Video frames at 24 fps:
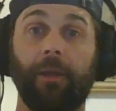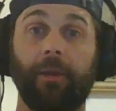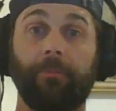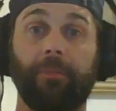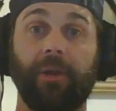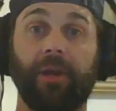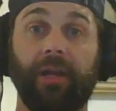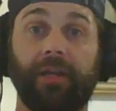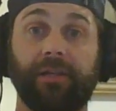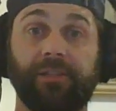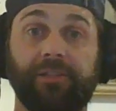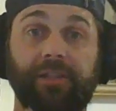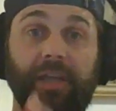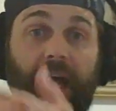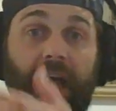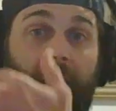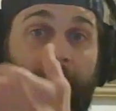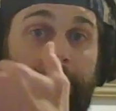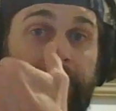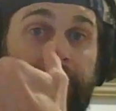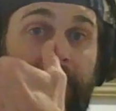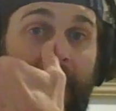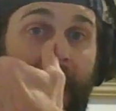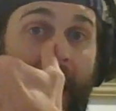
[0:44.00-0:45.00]
because
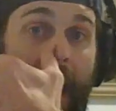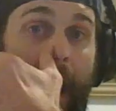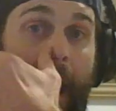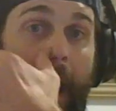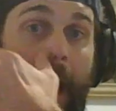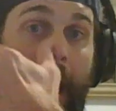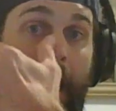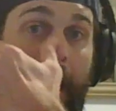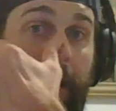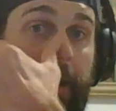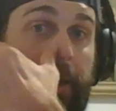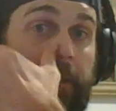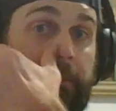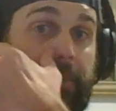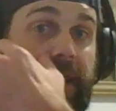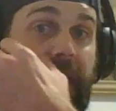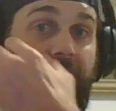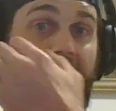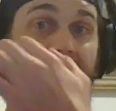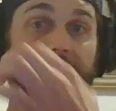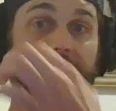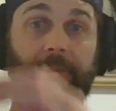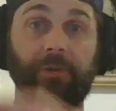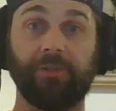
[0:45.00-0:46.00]
I'm not going to be
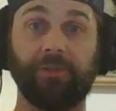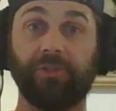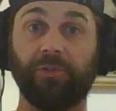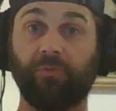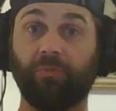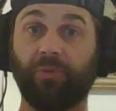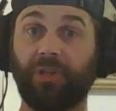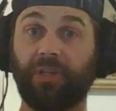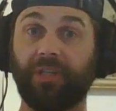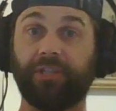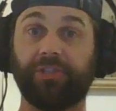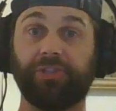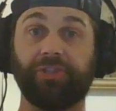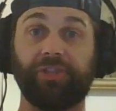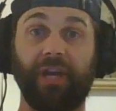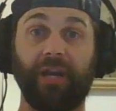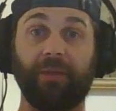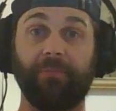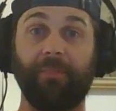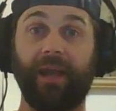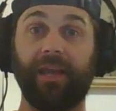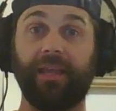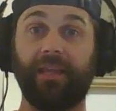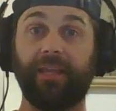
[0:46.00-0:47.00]
able to really
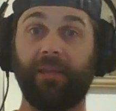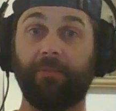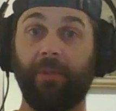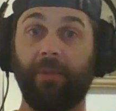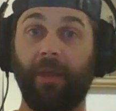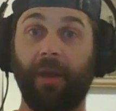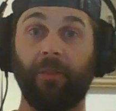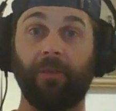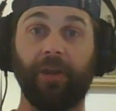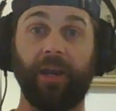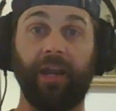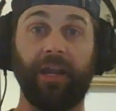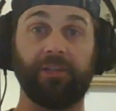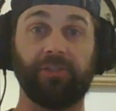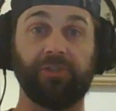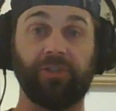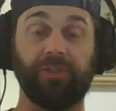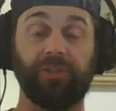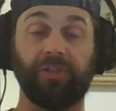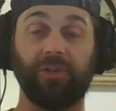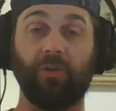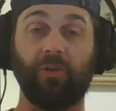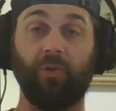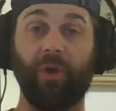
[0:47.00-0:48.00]
check my email or answer
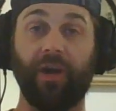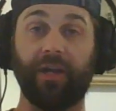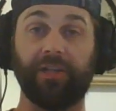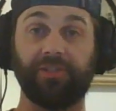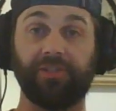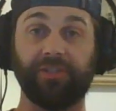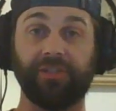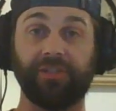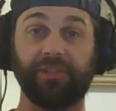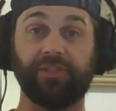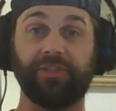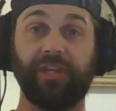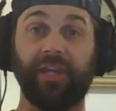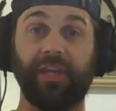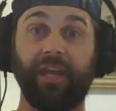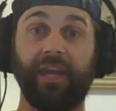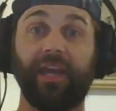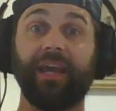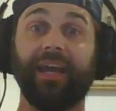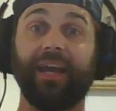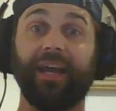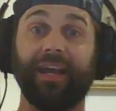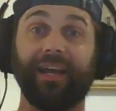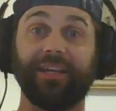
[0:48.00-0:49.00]
your questions
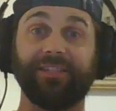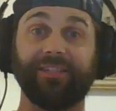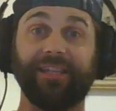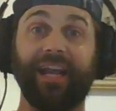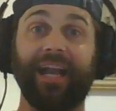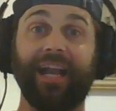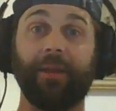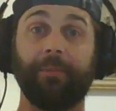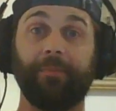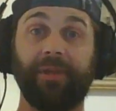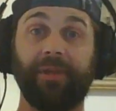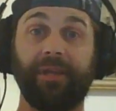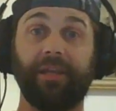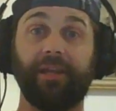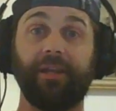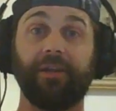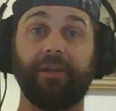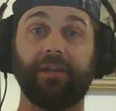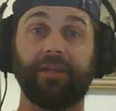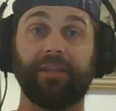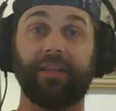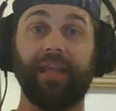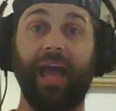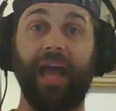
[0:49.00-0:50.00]
because I got to be
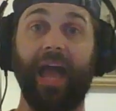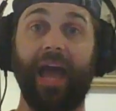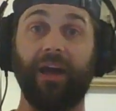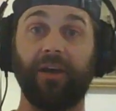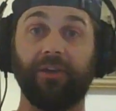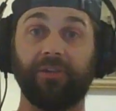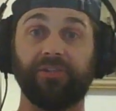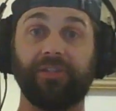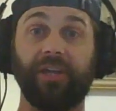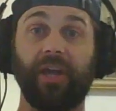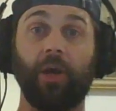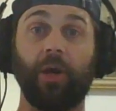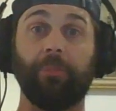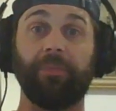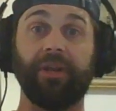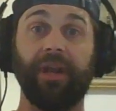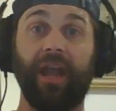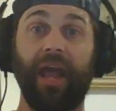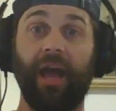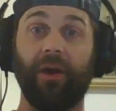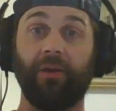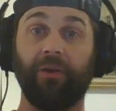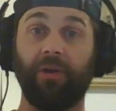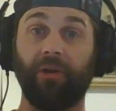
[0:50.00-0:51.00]
here at the house helping
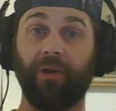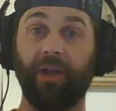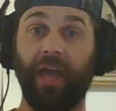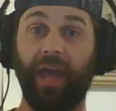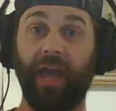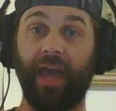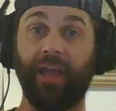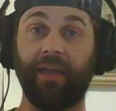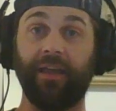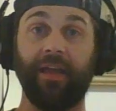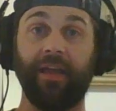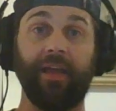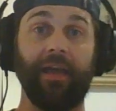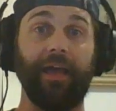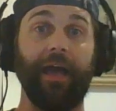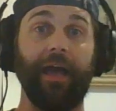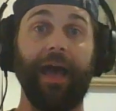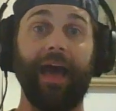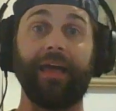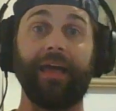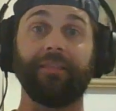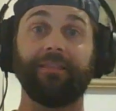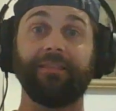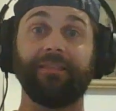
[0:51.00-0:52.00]
out, okay?
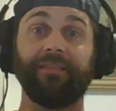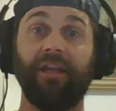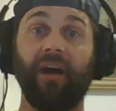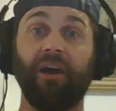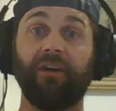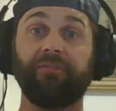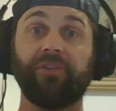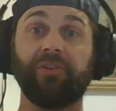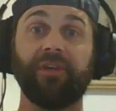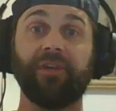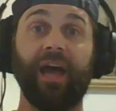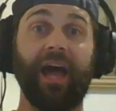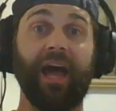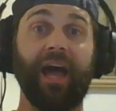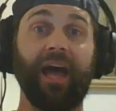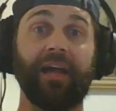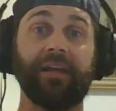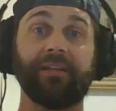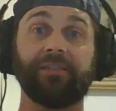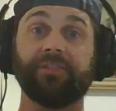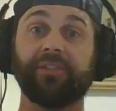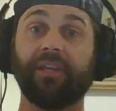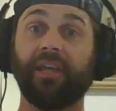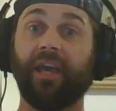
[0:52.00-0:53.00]
I love you
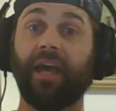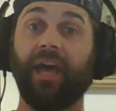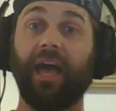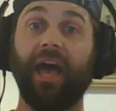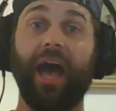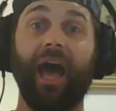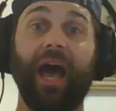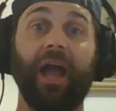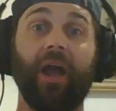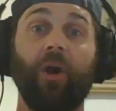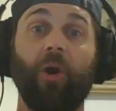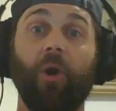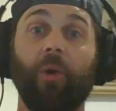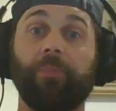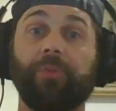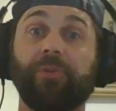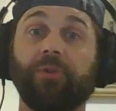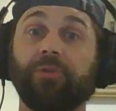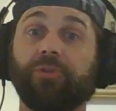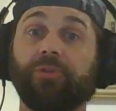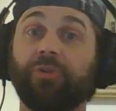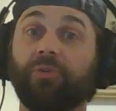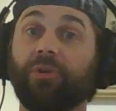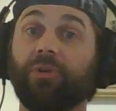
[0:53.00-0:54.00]
guys. I hope
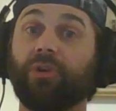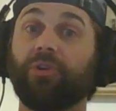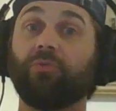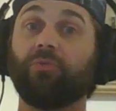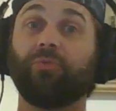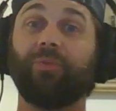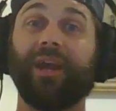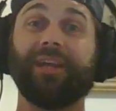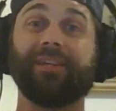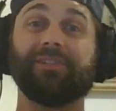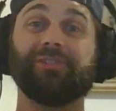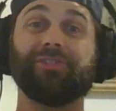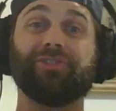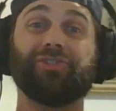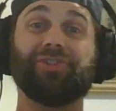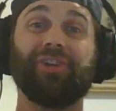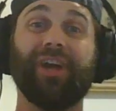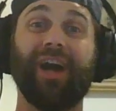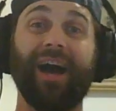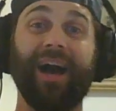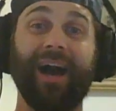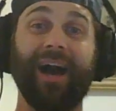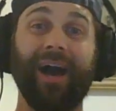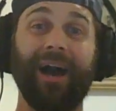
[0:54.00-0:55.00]
you do a great
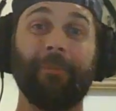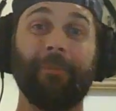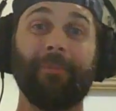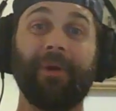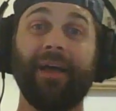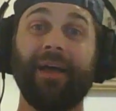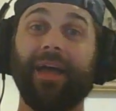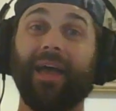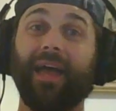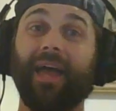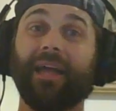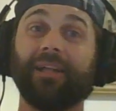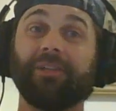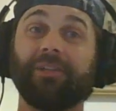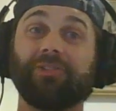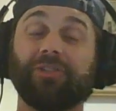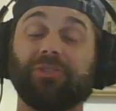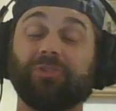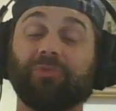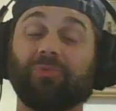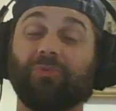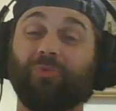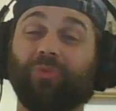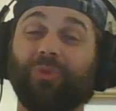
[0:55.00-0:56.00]
job and
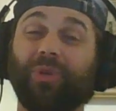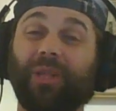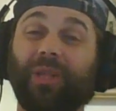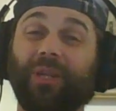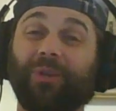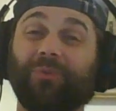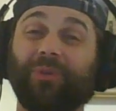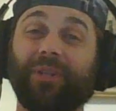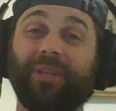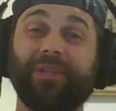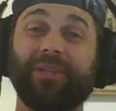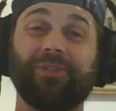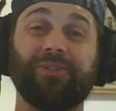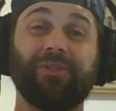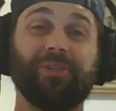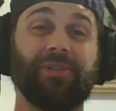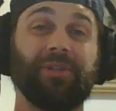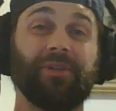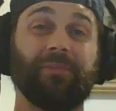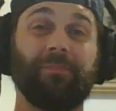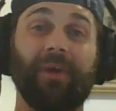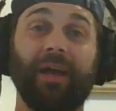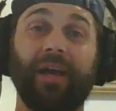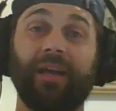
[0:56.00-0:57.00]
just really, really do
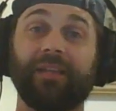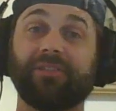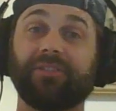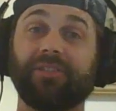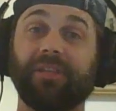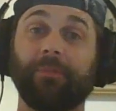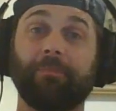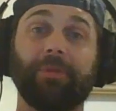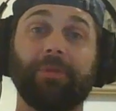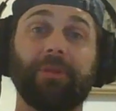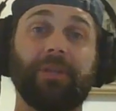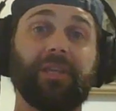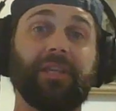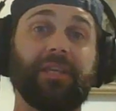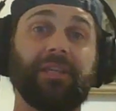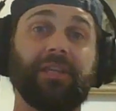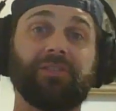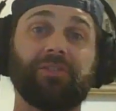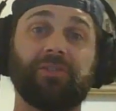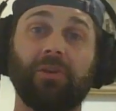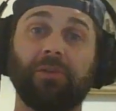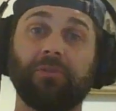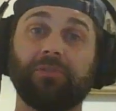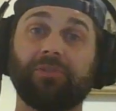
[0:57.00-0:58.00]
your best. And
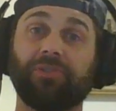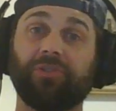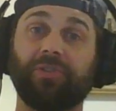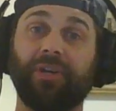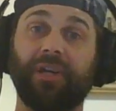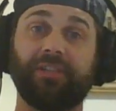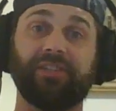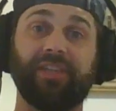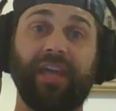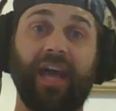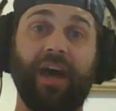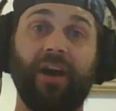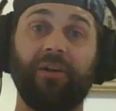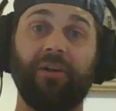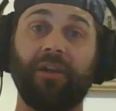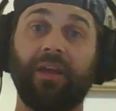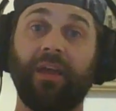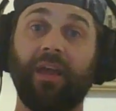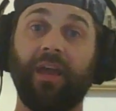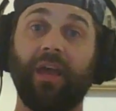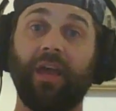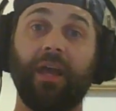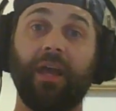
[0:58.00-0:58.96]
please don't stress out.